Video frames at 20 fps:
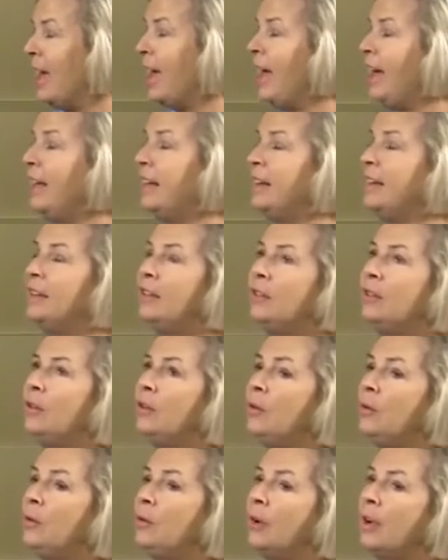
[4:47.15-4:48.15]
And, you
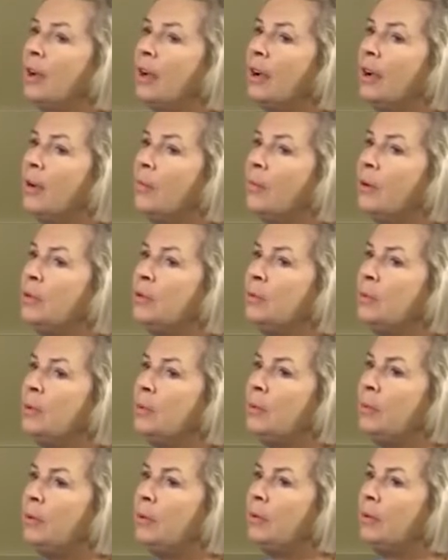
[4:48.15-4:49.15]
know, most
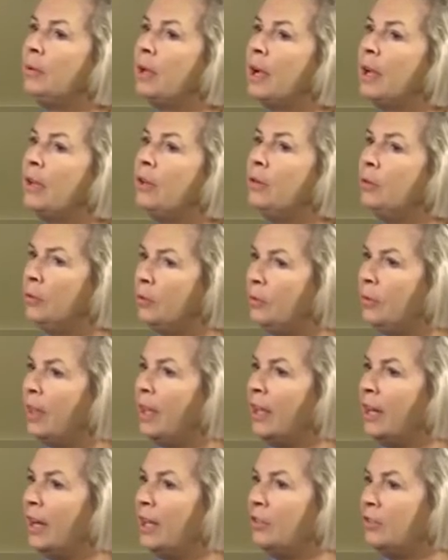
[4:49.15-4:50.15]
people, I knew
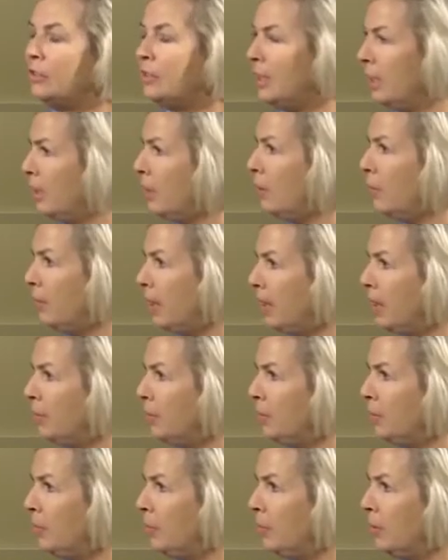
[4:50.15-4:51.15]
that I should take an omega
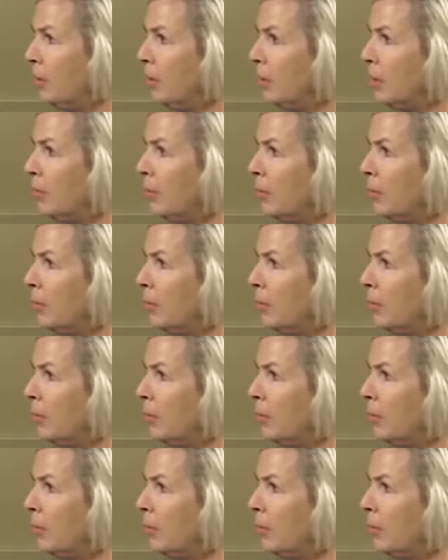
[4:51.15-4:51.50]
before.